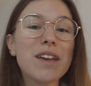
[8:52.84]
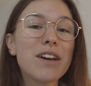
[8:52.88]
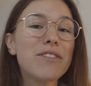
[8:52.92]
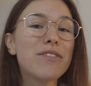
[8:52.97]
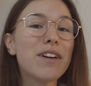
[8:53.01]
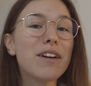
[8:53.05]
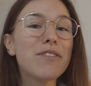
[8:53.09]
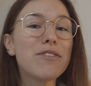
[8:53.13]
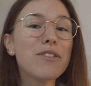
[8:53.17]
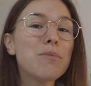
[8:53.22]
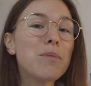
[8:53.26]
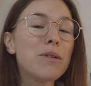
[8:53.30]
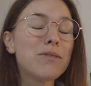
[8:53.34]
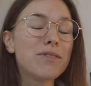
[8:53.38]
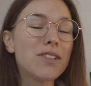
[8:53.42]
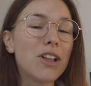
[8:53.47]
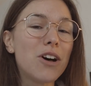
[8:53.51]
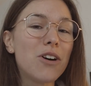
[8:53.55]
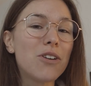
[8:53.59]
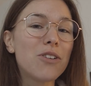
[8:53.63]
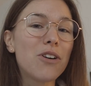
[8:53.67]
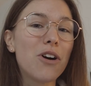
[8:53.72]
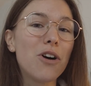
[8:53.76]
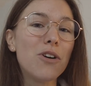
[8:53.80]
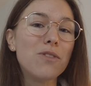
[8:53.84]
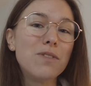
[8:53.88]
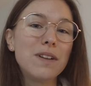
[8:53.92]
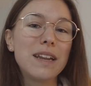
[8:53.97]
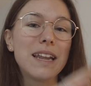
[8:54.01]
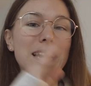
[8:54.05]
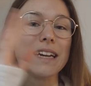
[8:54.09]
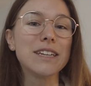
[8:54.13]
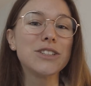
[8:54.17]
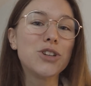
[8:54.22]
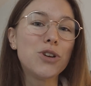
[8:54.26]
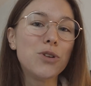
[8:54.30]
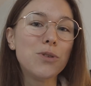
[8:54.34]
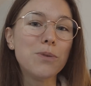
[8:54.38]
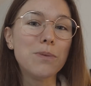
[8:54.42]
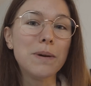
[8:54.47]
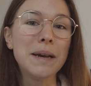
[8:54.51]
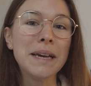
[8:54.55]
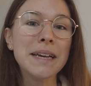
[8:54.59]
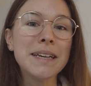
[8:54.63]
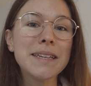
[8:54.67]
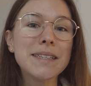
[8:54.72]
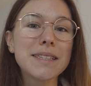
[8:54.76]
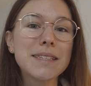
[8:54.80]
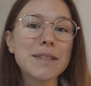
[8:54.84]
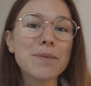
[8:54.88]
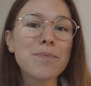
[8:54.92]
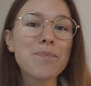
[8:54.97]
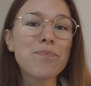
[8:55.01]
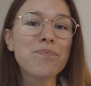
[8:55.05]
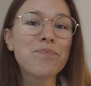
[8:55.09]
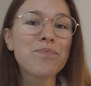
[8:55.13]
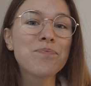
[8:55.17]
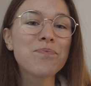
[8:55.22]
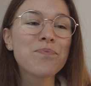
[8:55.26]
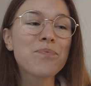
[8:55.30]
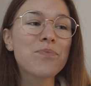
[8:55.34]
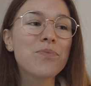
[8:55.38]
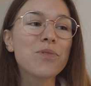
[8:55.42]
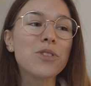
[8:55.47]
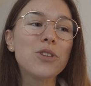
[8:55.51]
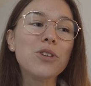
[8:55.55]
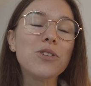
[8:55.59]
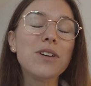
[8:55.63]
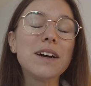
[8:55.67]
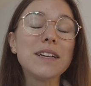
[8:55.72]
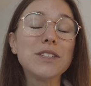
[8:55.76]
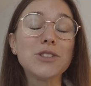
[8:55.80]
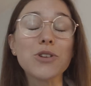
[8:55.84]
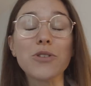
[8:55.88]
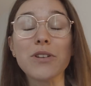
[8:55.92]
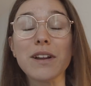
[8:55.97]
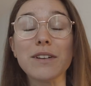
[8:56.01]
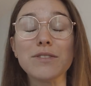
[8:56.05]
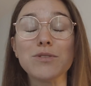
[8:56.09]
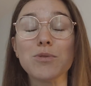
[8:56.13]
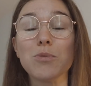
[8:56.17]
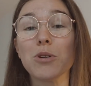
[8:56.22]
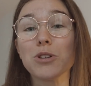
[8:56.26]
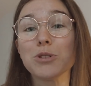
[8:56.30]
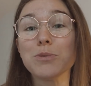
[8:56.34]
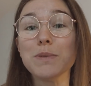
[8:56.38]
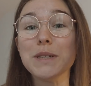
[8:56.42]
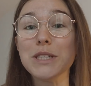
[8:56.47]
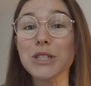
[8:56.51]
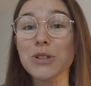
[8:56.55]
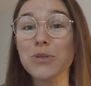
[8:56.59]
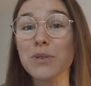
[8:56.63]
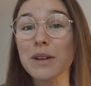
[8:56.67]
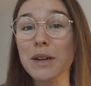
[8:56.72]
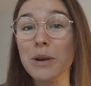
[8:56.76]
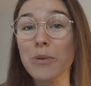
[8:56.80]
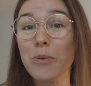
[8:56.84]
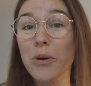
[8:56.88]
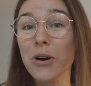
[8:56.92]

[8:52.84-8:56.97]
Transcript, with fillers: If I film a vlog over like two weeks, you guys don't have to watch me do any